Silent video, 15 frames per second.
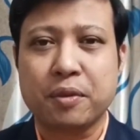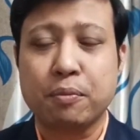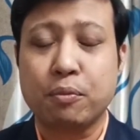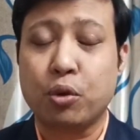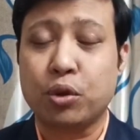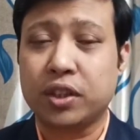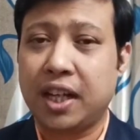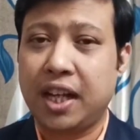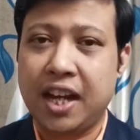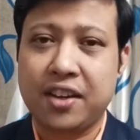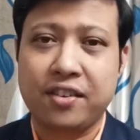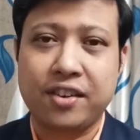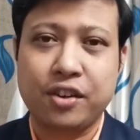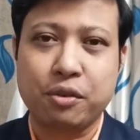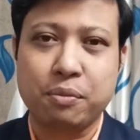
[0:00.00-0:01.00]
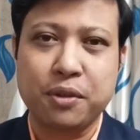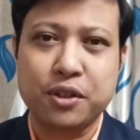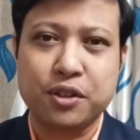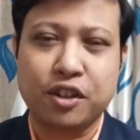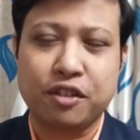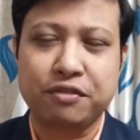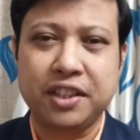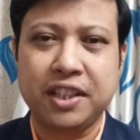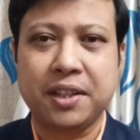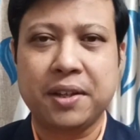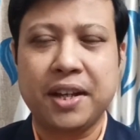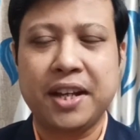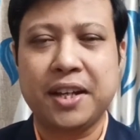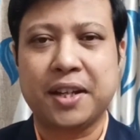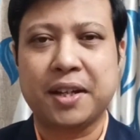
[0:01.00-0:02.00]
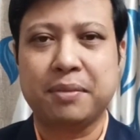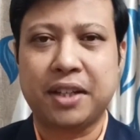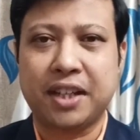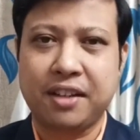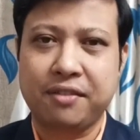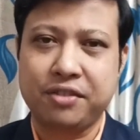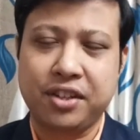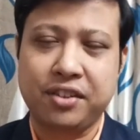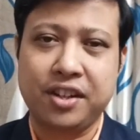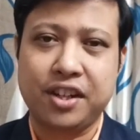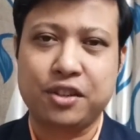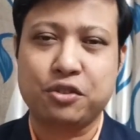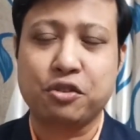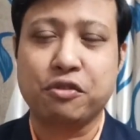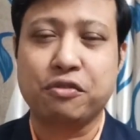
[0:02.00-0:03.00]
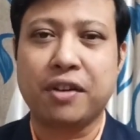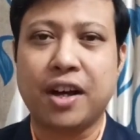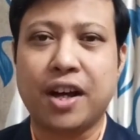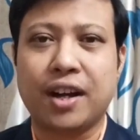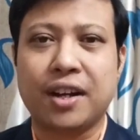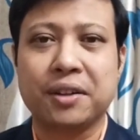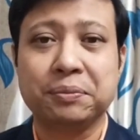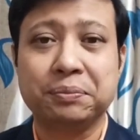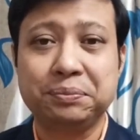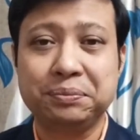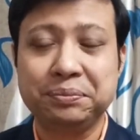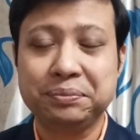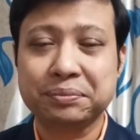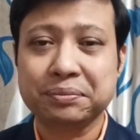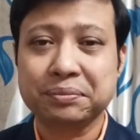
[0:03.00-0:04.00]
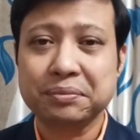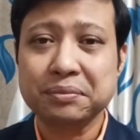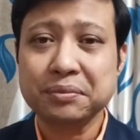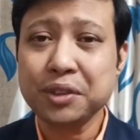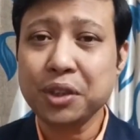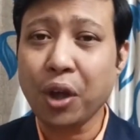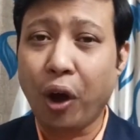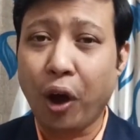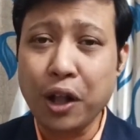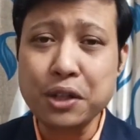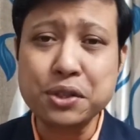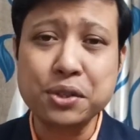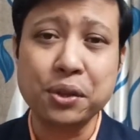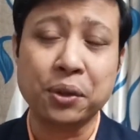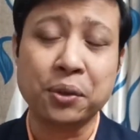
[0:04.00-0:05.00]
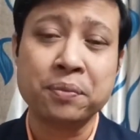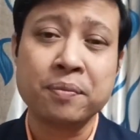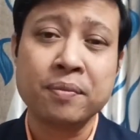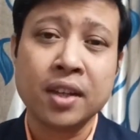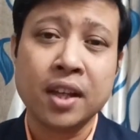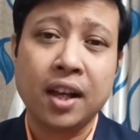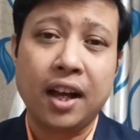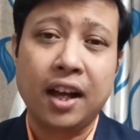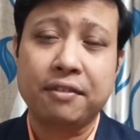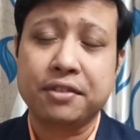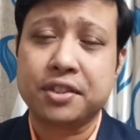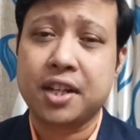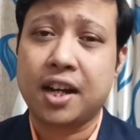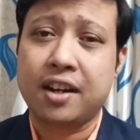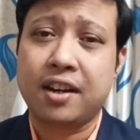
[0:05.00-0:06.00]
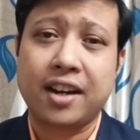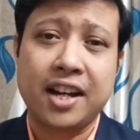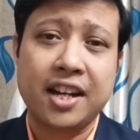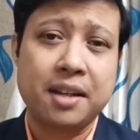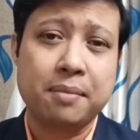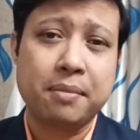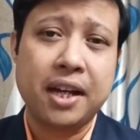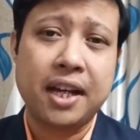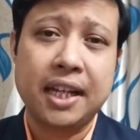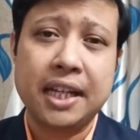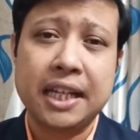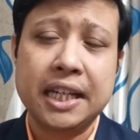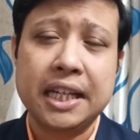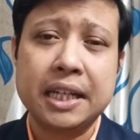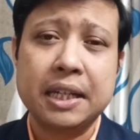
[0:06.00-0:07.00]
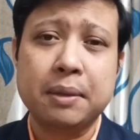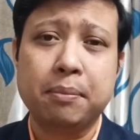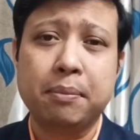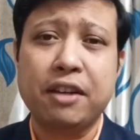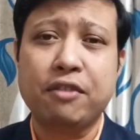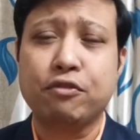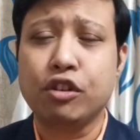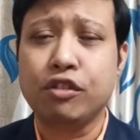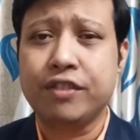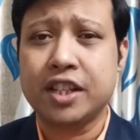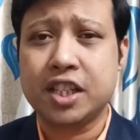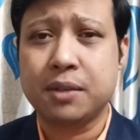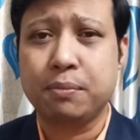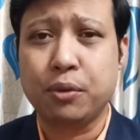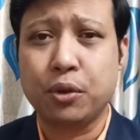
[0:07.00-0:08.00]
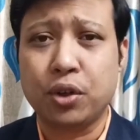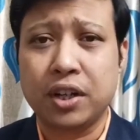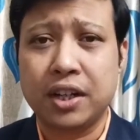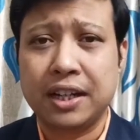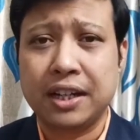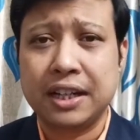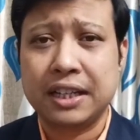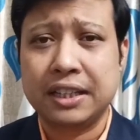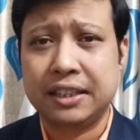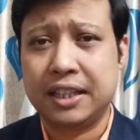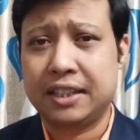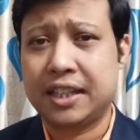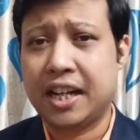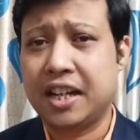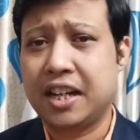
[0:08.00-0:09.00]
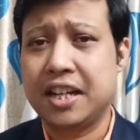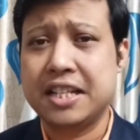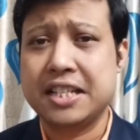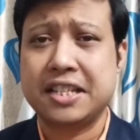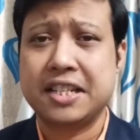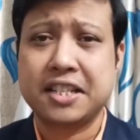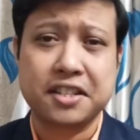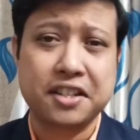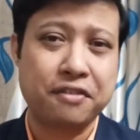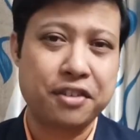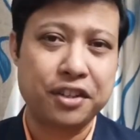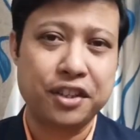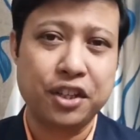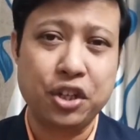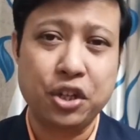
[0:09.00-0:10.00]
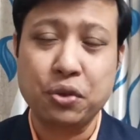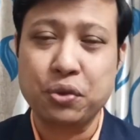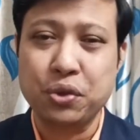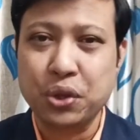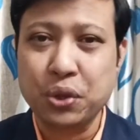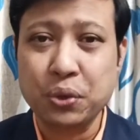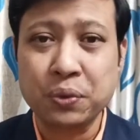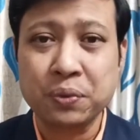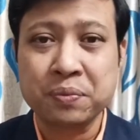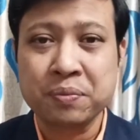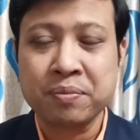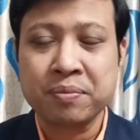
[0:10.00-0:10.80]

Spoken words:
more than 800 rupees of the income that I've generated so far. Also, I've started writing my full-fledged book. The title is Discover the New You,